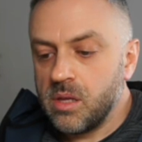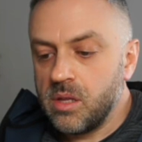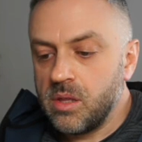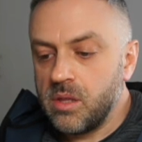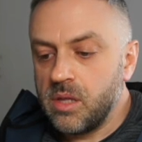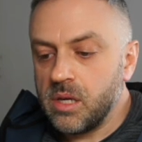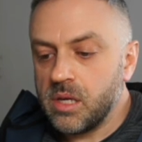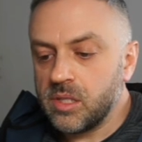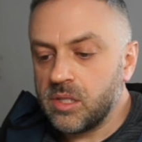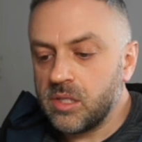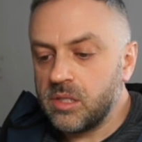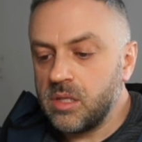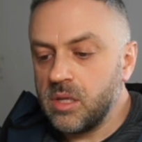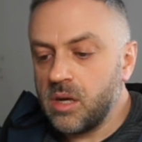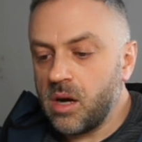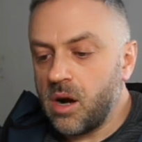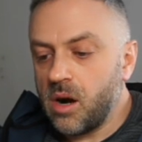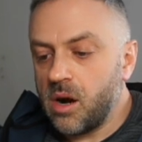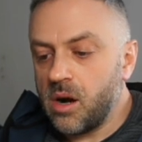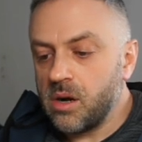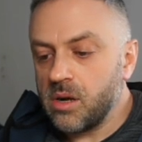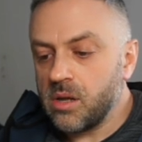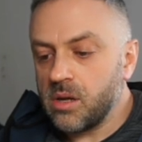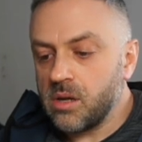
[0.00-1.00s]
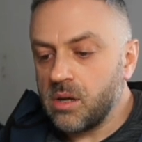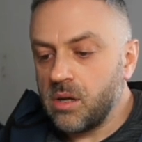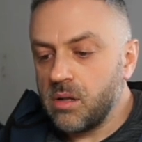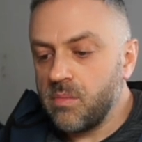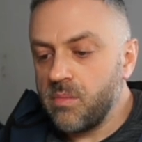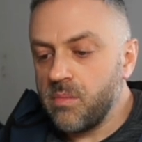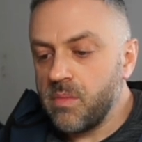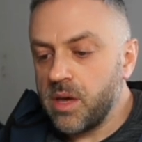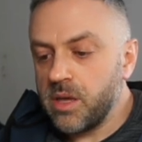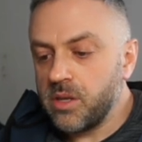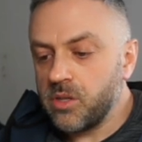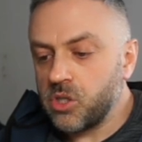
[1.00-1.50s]
Does the article
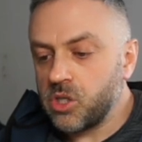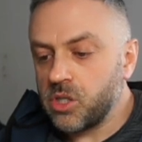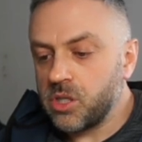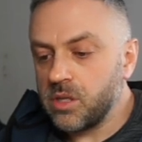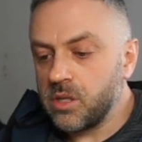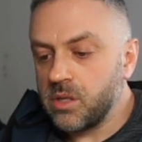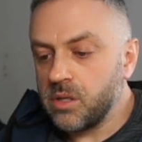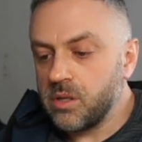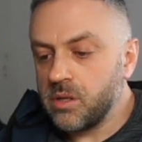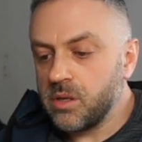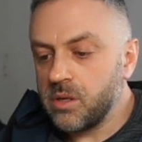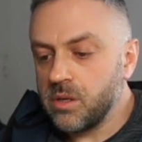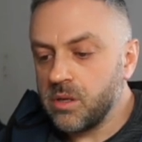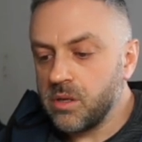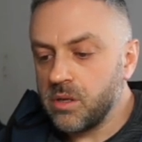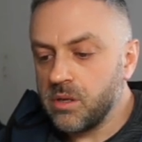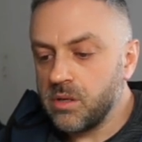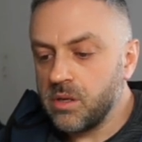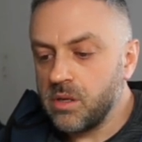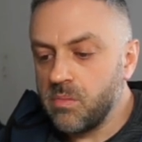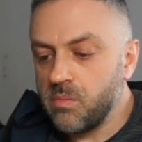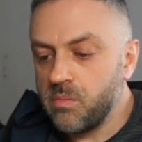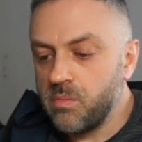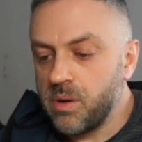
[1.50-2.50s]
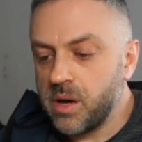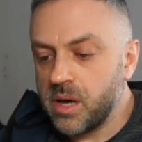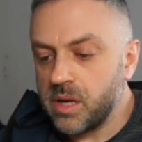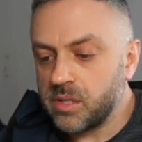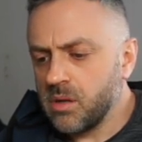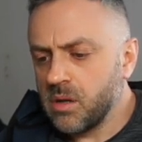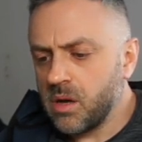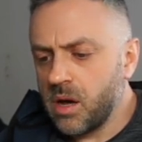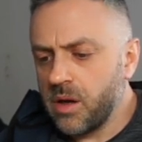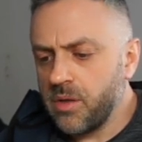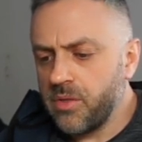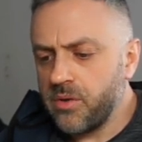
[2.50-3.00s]
mention the best
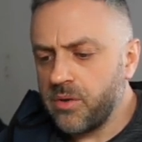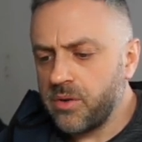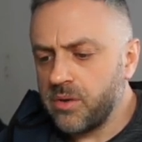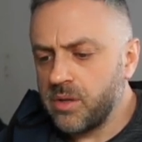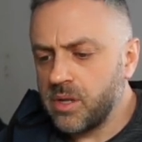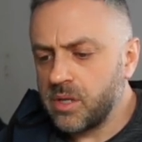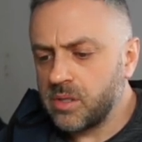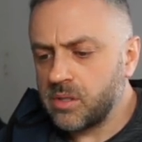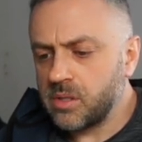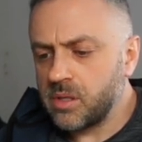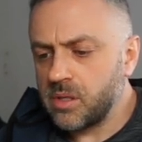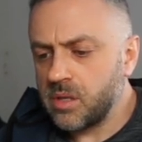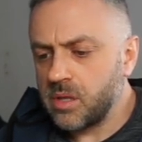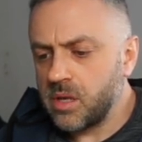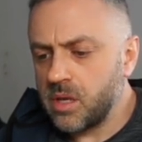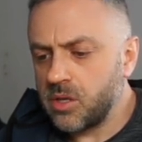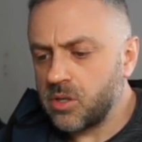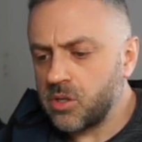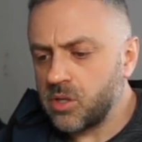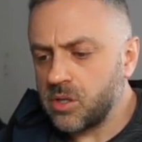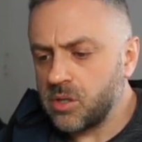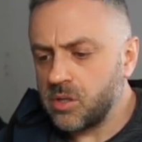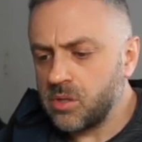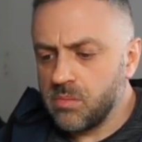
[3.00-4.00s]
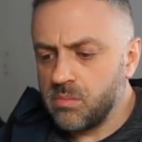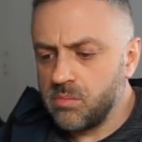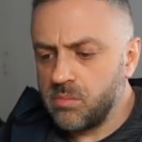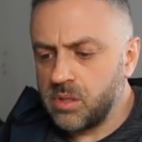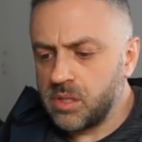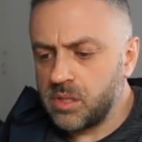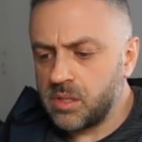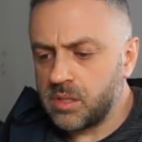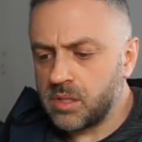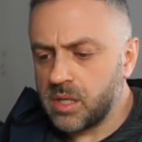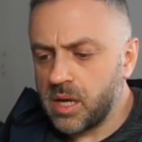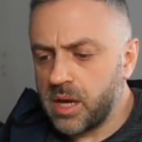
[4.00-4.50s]
other destinations
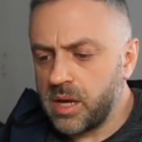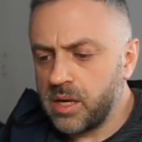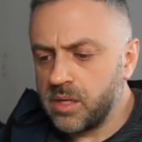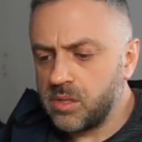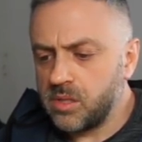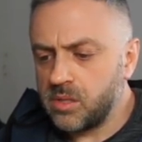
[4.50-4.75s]
besides